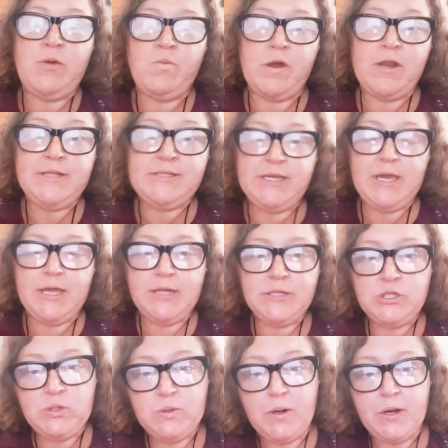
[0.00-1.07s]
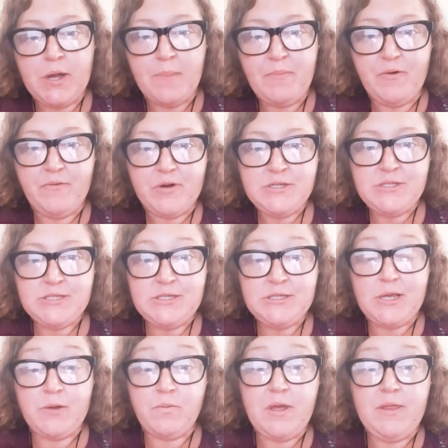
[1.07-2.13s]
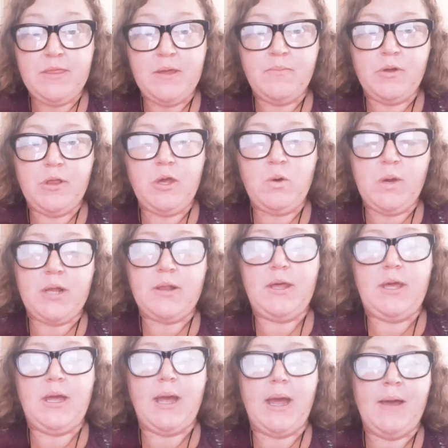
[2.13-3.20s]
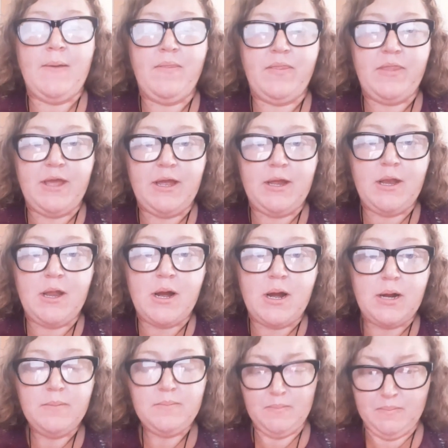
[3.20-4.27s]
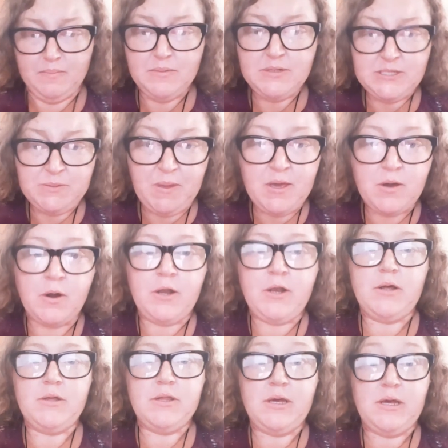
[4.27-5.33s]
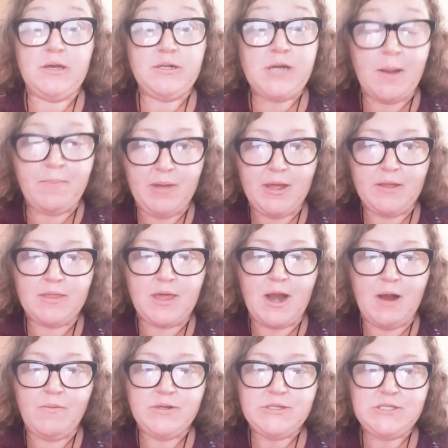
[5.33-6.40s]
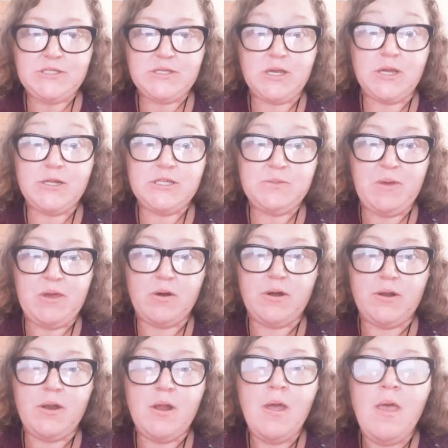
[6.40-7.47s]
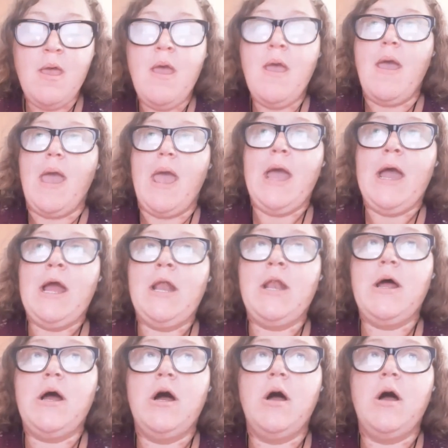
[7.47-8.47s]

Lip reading: wanted to get into a couple verses and read them really quickly and then speak on the topic that I was going to speak on. And